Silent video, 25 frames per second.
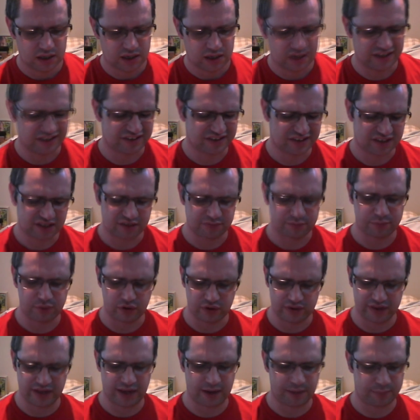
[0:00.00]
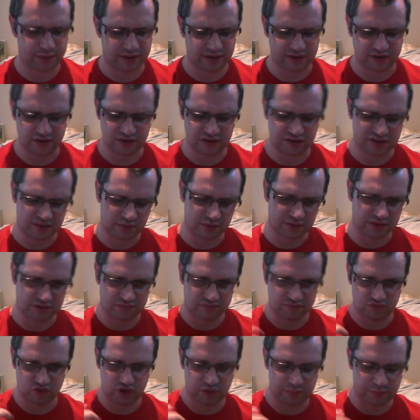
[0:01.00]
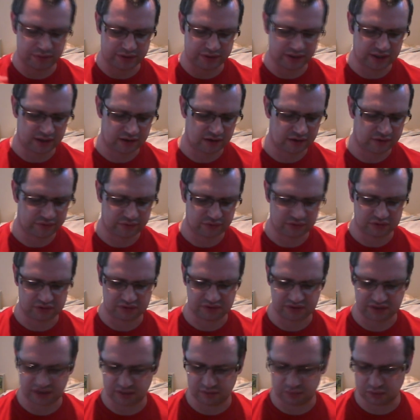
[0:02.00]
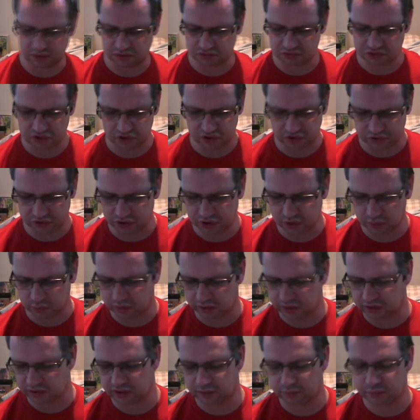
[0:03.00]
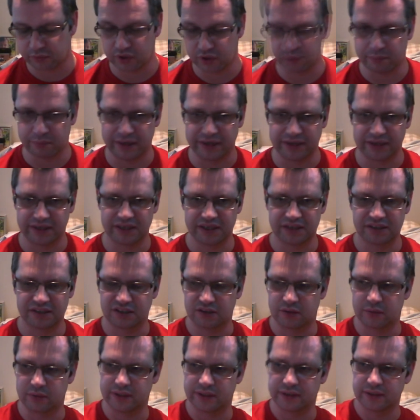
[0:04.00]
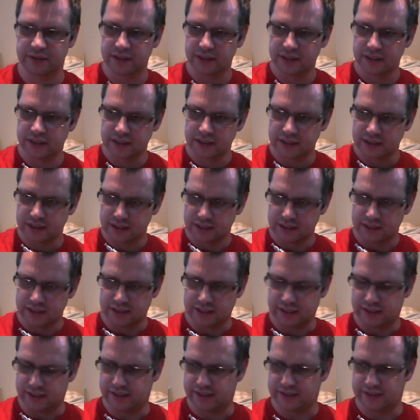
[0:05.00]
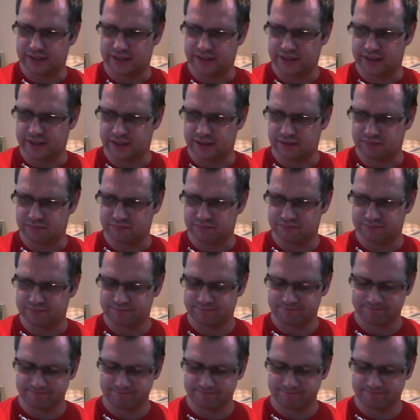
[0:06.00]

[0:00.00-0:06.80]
and instead of putting the apple in because I was dripping it, I thought to myself, well, I'll try another one, and I put the Bandito in, and I